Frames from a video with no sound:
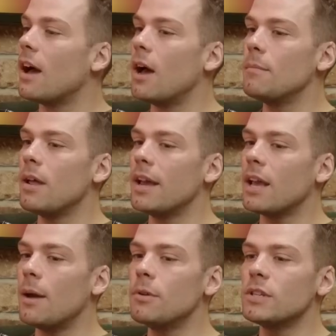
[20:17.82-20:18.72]
I'm
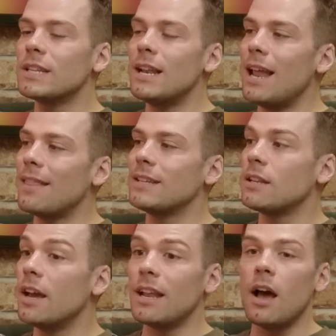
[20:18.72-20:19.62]
like, I'm not just going to let that
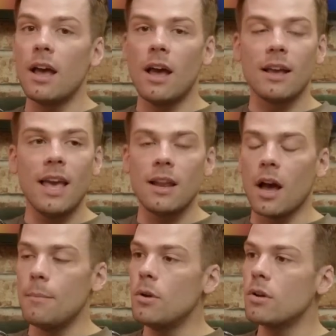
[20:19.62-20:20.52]
slide. I, again,
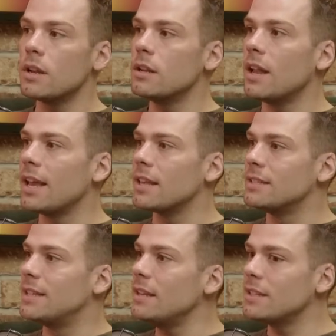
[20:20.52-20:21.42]
I'm not going to like
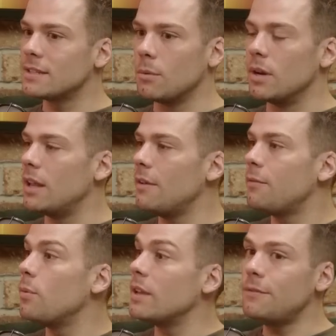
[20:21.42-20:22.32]
censor someone.
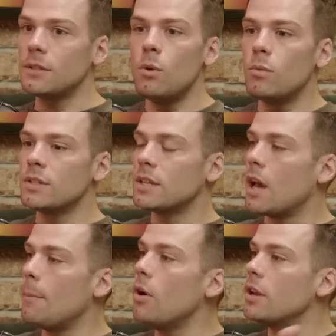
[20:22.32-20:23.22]
If if someone wants to
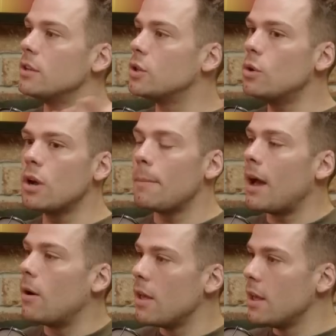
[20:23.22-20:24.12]
come on and talk
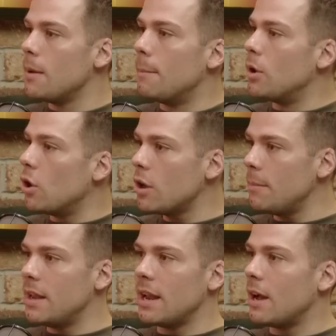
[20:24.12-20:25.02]
about
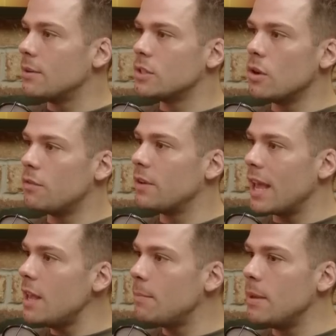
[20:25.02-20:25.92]
monogamy and how it's not for
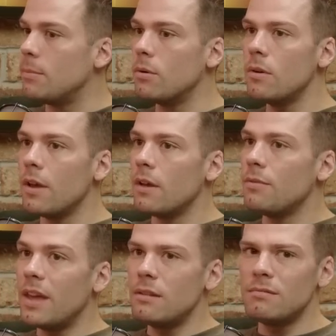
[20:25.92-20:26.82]
gay people,
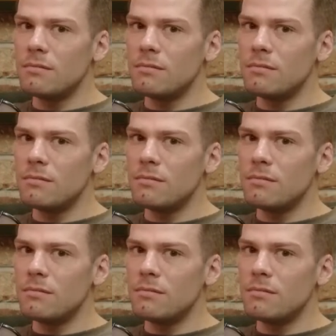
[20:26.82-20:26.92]
then